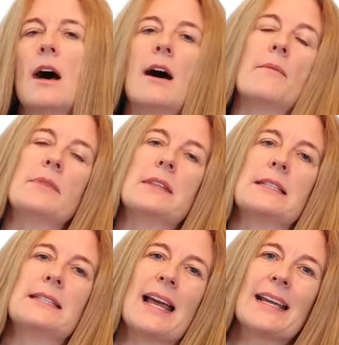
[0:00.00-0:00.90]
The
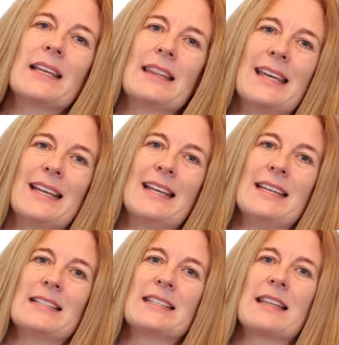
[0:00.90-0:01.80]
second thing
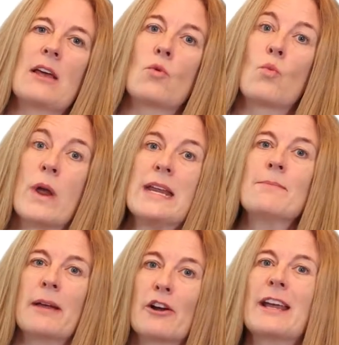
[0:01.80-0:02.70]
is that
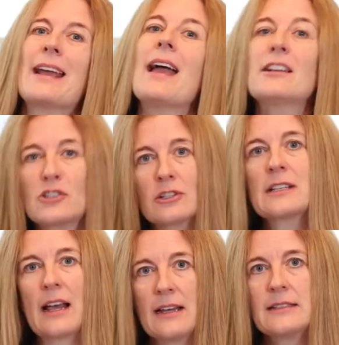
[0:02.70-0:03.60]
weight-bearing
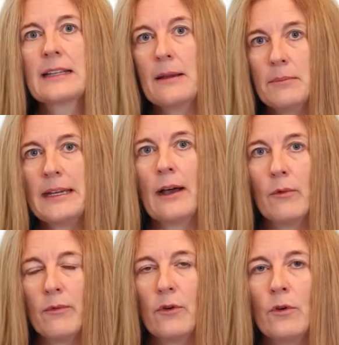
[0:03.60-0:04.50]
exercise can be
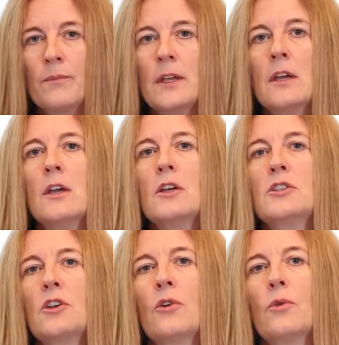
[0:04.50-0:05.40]
helpful.
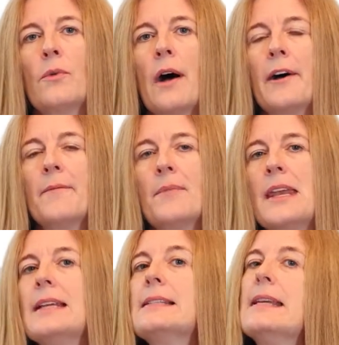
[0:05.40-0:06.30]
So
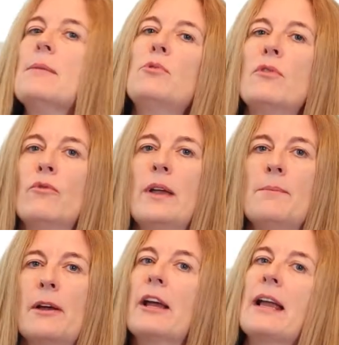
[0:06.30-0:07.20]
an example of
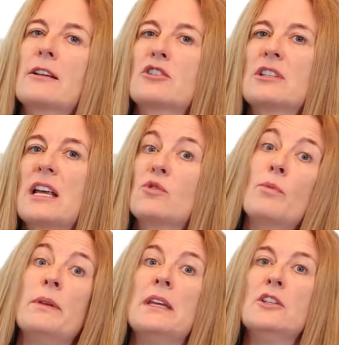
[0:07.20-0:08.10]
weight-bearing exercise
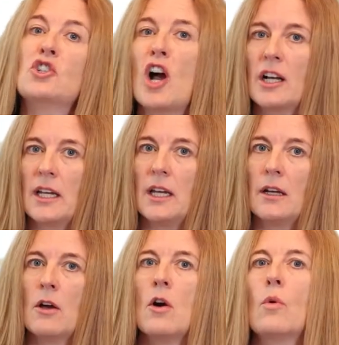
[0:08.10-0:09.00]
would be
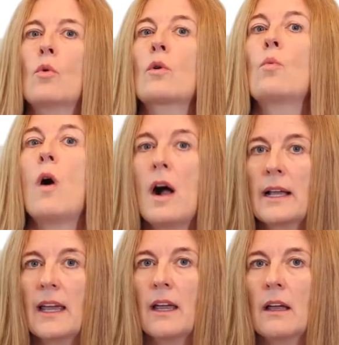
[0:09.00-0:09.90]
jogging or
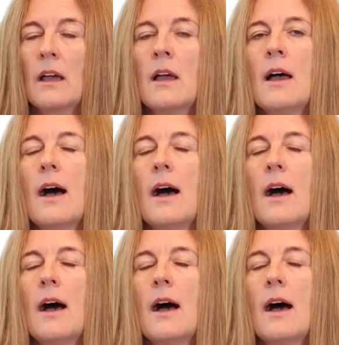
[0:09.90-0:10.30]
walking.